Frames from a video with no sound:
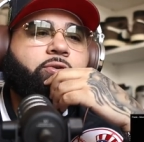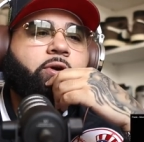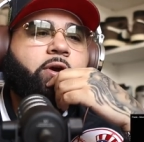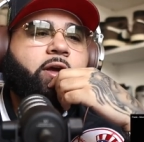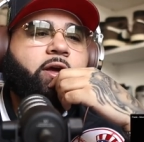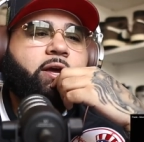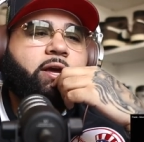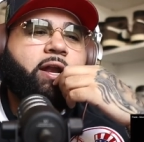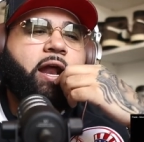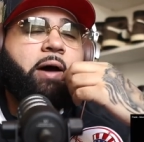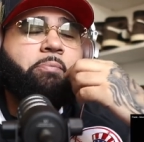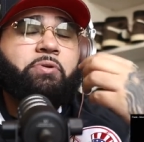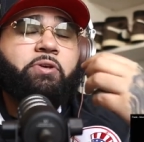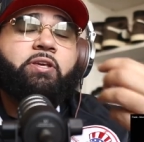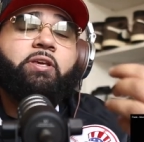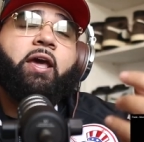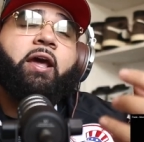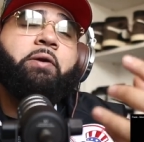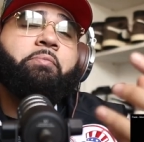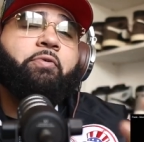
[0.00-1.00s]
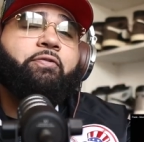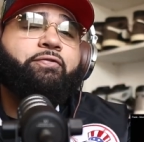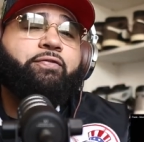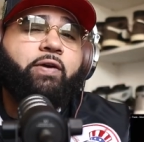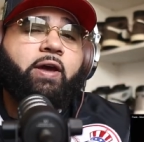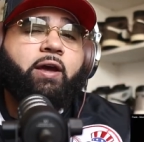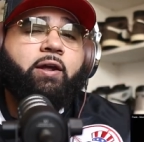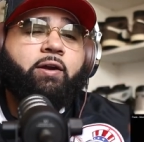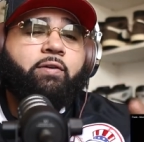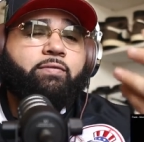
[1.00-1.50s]
and I became a
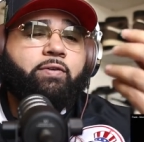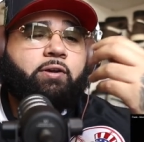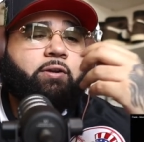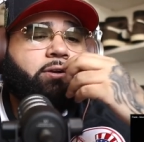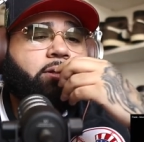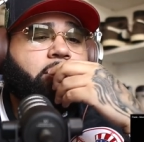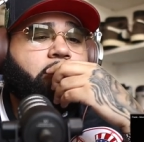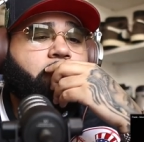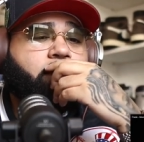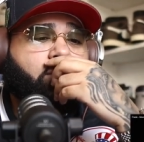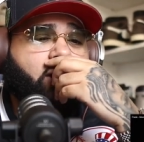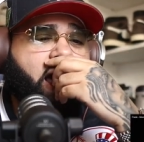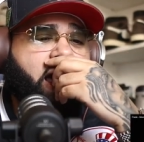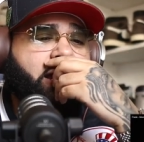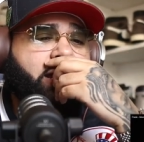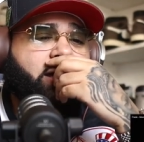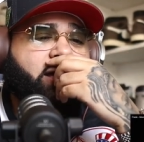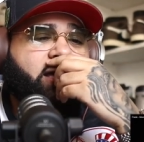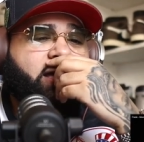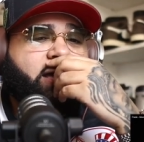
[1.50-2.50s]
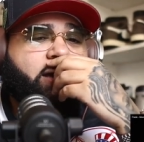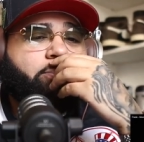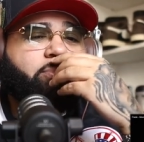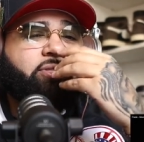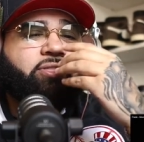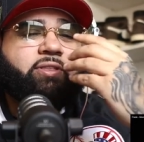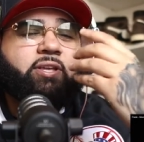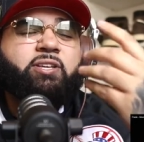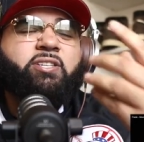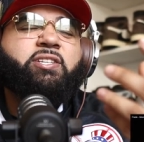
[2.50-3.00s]
fan of it, right?
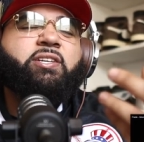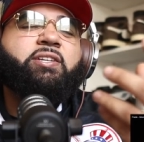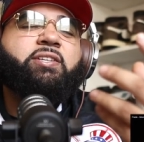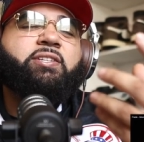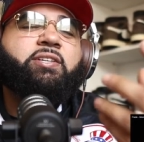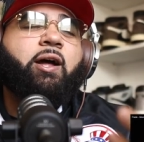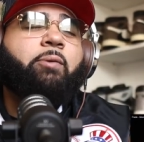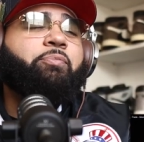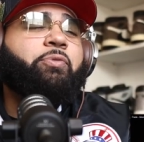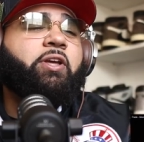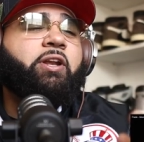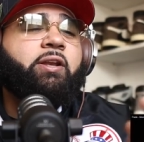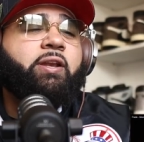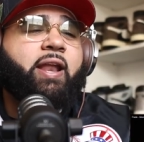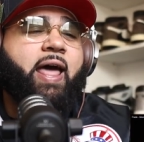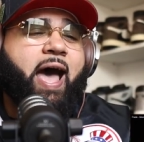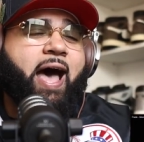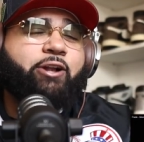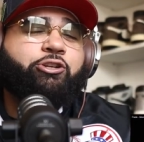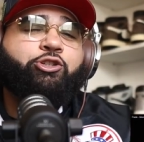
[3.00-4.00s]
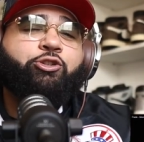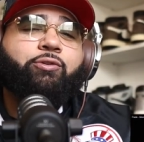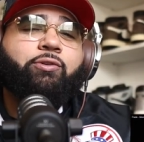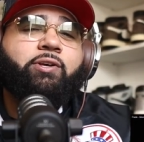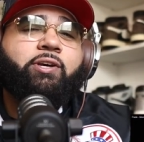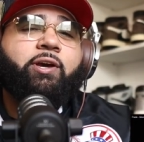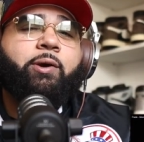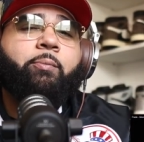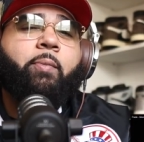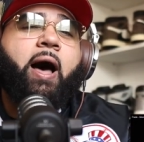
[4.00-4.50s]
But this is something
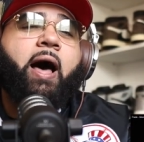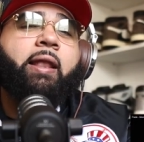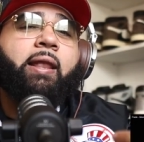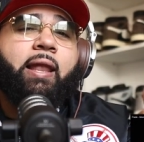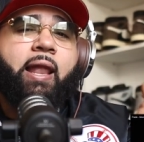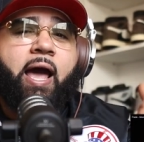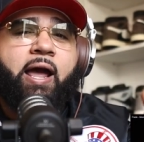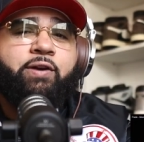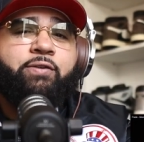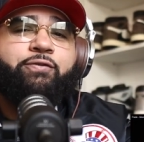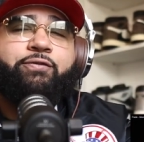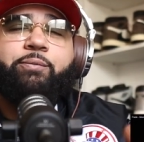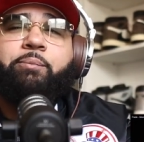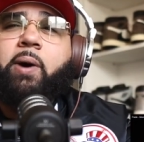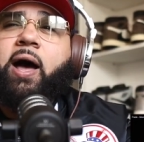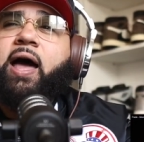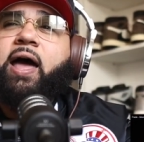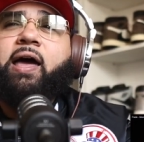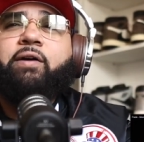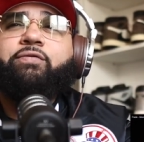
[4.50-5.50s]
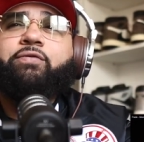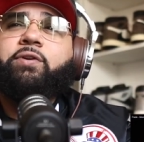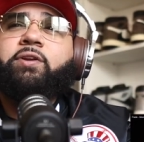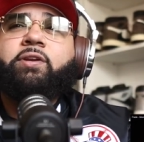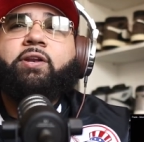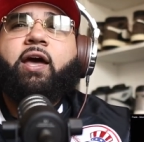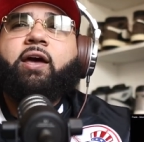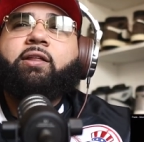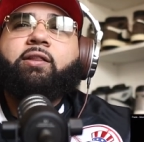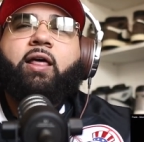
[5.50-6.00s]
naturally in my life, my
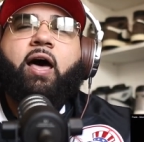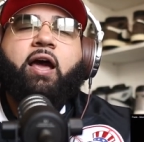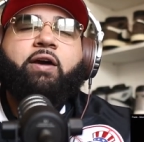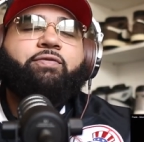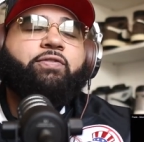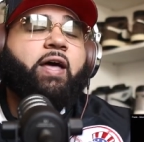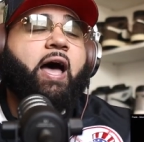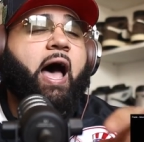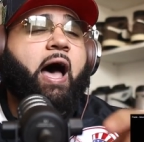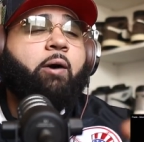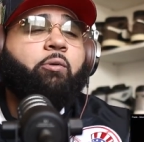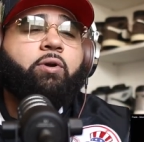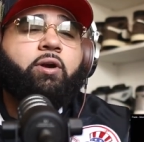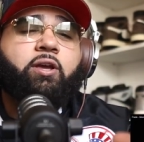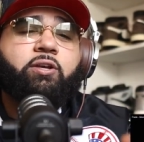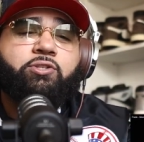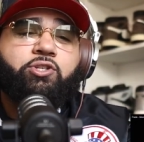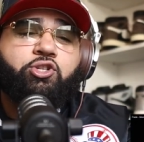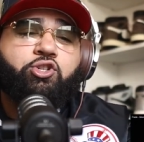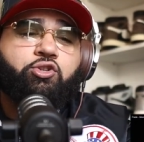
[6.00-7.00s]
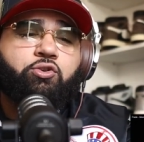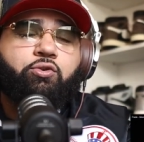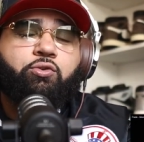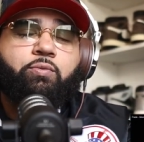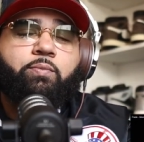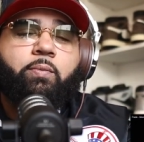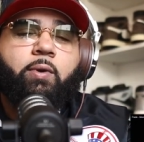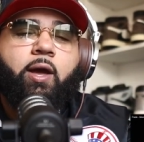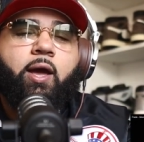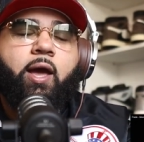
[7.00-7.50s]
everyday life, that I would consume.
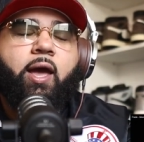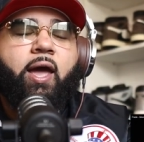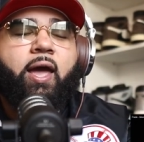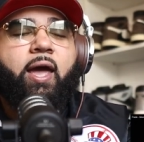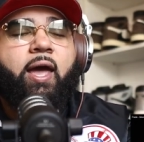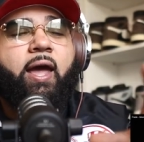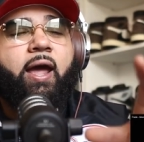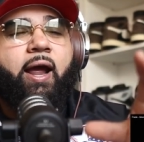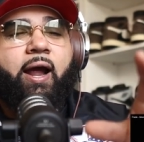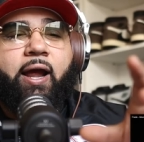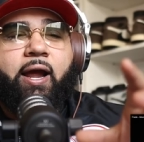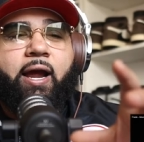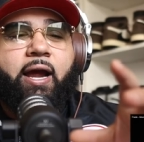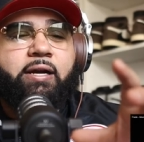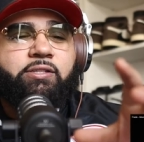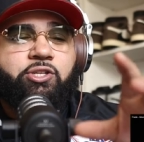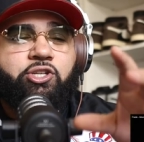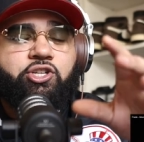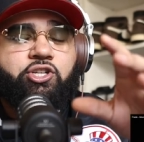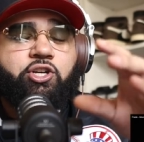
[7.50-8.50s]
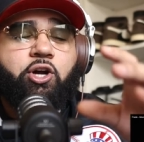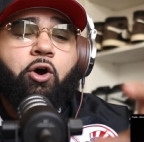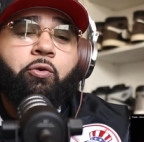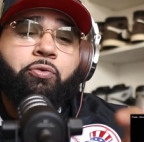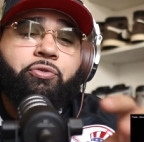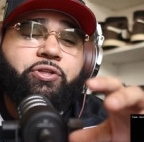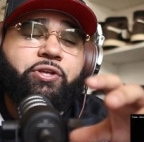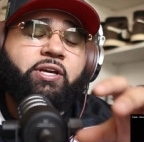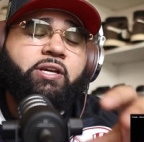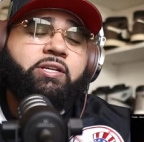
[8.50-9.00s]
And so
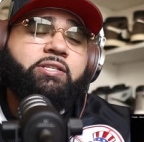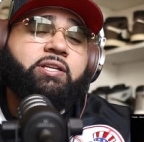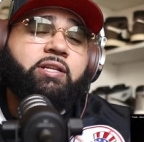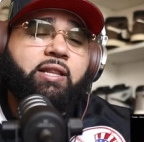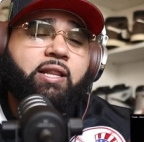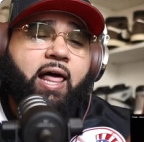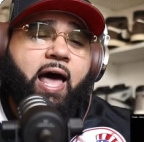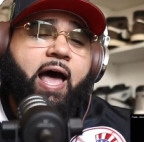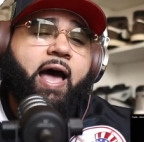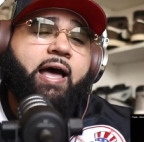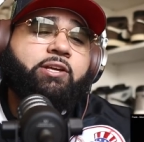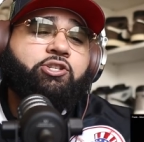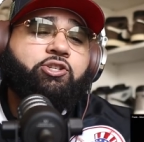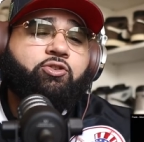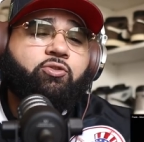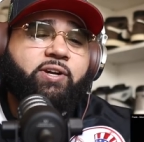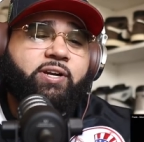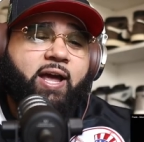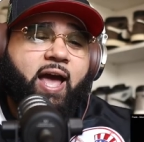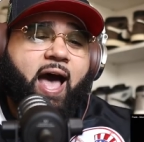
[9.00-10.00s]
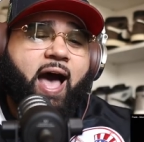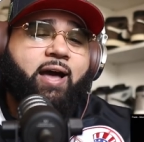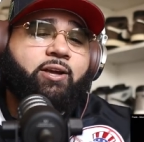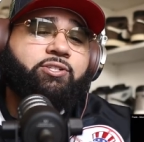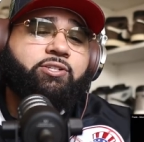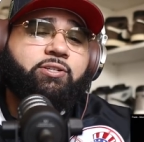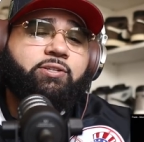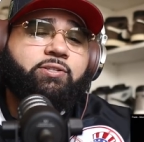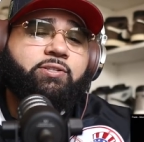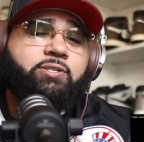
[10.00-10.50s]
these last
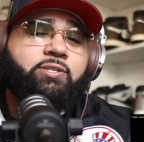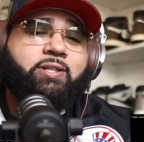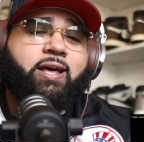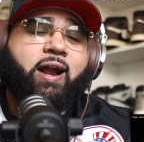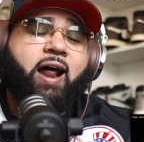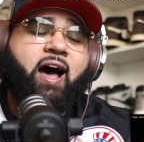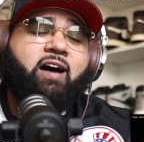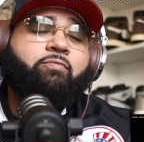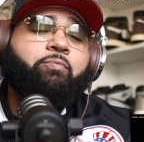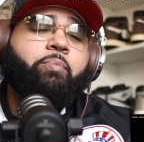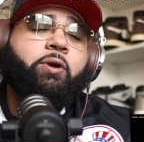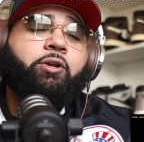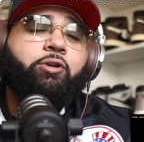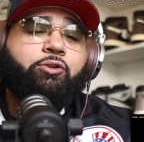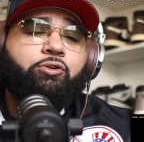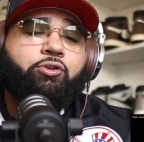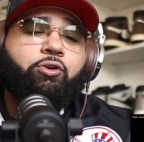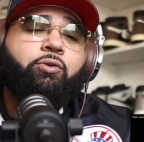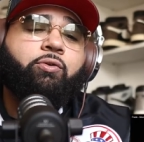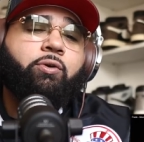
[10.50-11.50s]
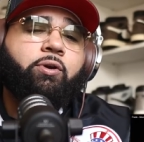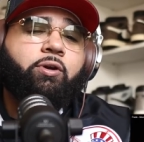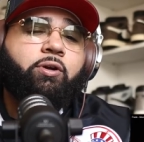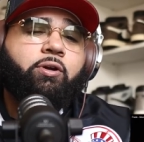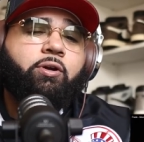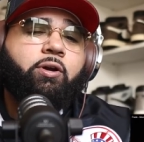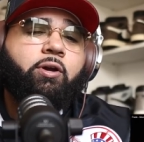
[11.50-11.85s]
reactions that I've been doing